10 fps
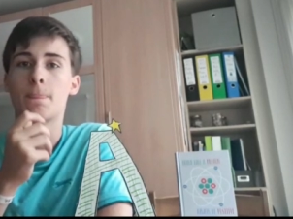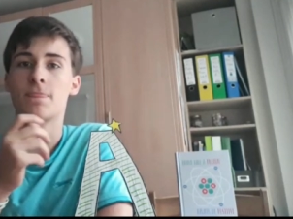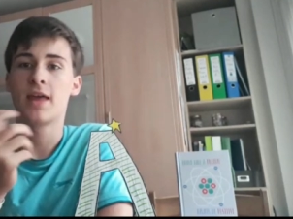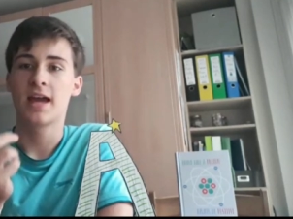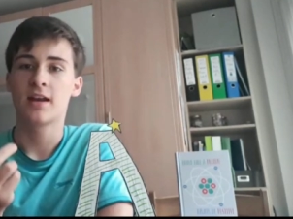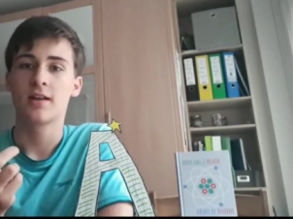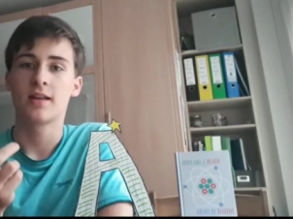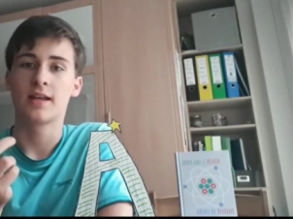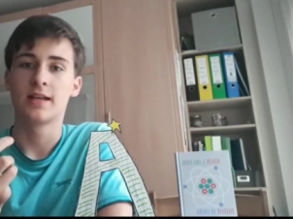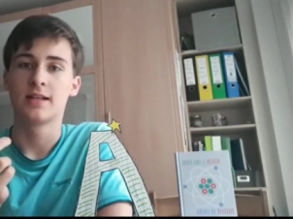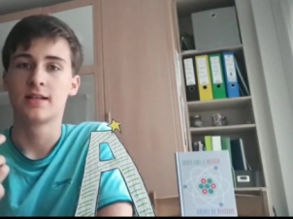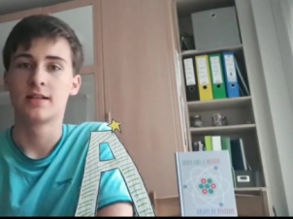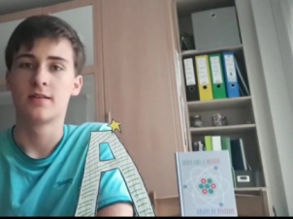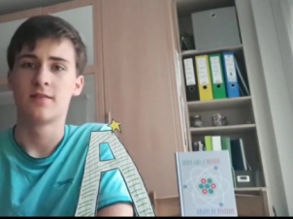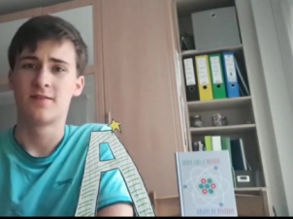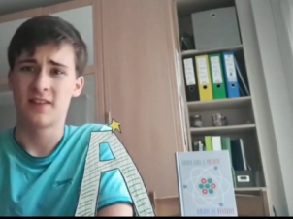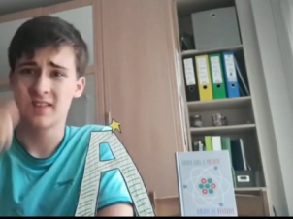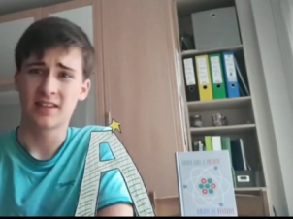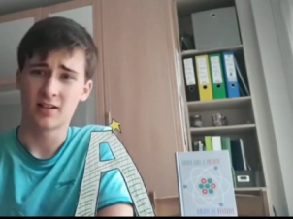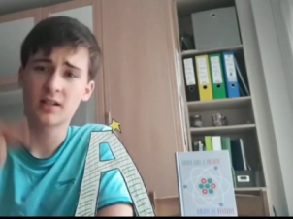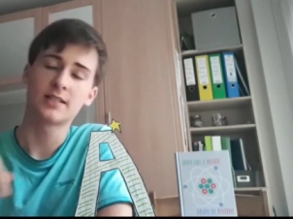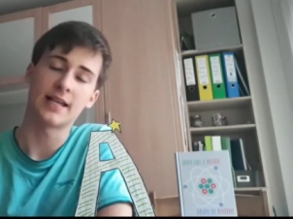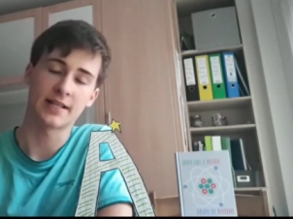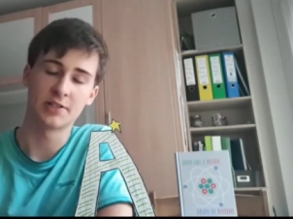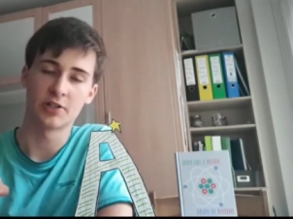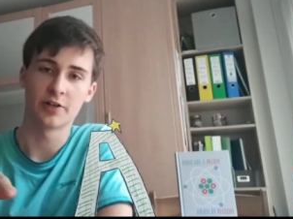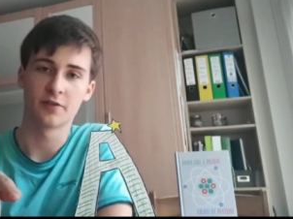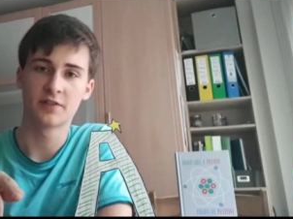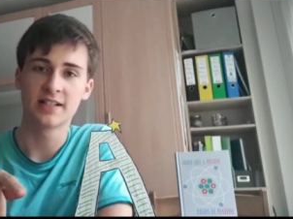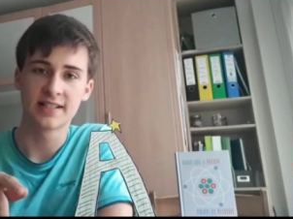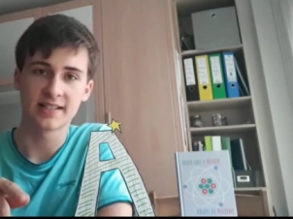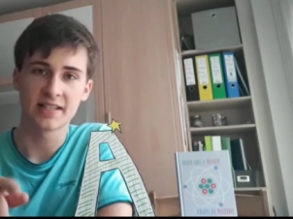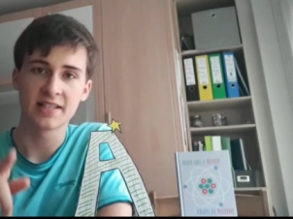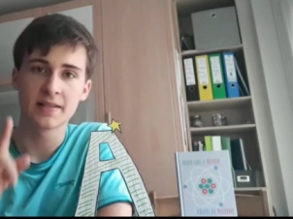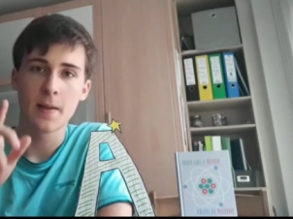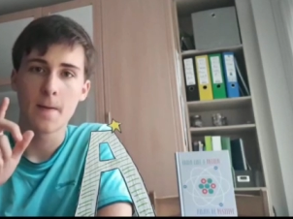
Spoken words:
Then in 5th year, second year of GCSEs,